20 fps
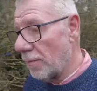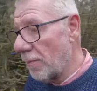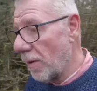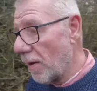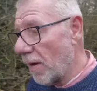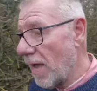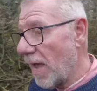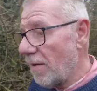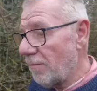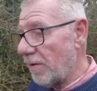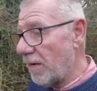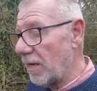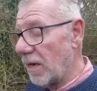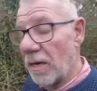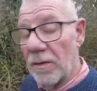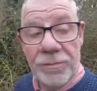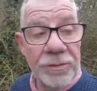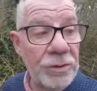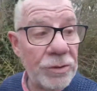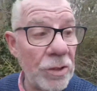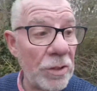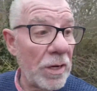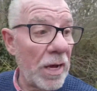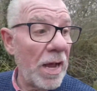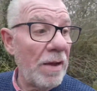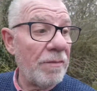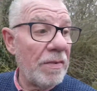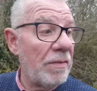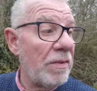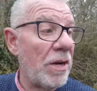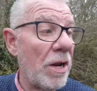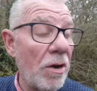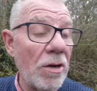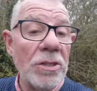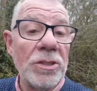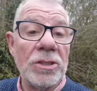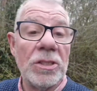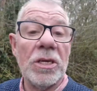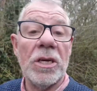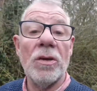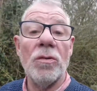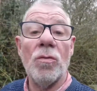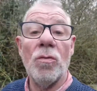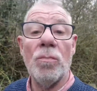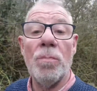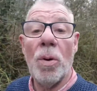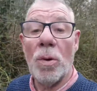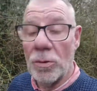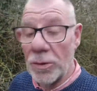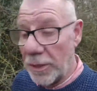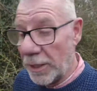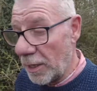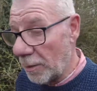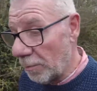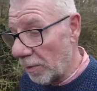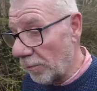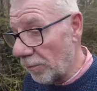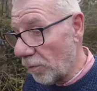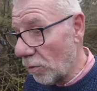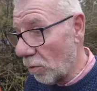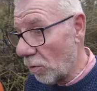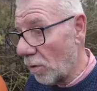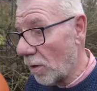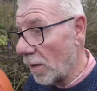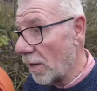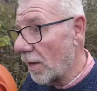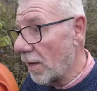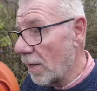I haven't noticed the little pond here before,